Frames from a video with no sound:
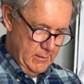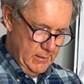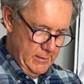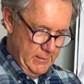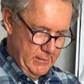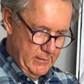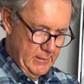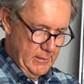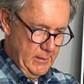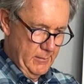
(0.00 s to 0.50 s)
I
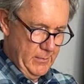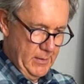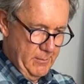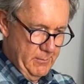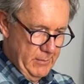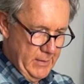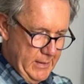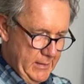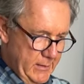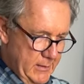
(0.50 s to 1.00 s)
think I
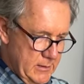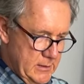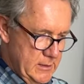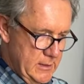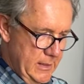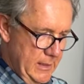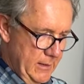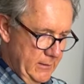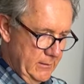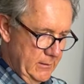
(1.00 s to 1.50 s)
might bend this
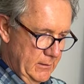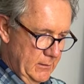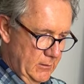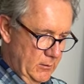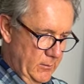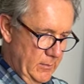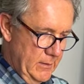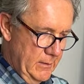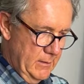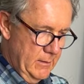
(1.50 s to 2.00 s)
down a
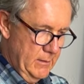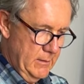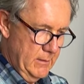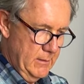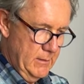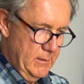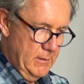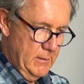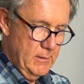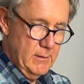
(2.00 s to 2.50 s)
little bit,
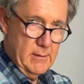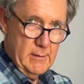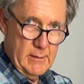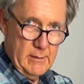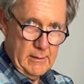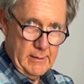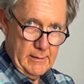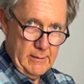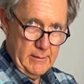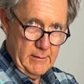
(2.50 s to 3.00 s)

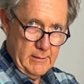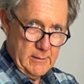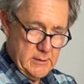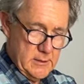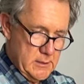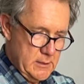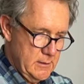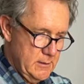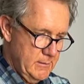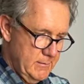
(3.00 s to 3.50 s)
like
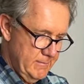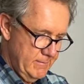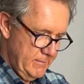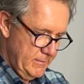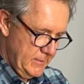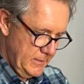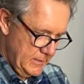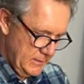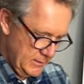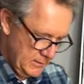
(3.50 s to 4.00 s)
this,
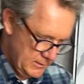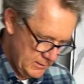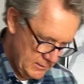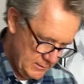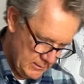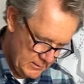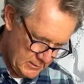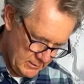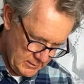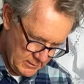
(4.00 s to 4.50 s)

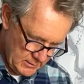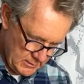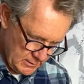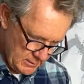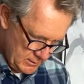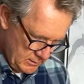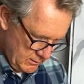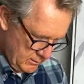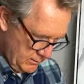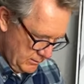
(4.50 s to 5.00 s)

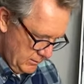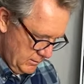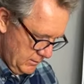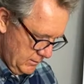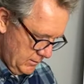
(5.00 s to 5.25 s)
just to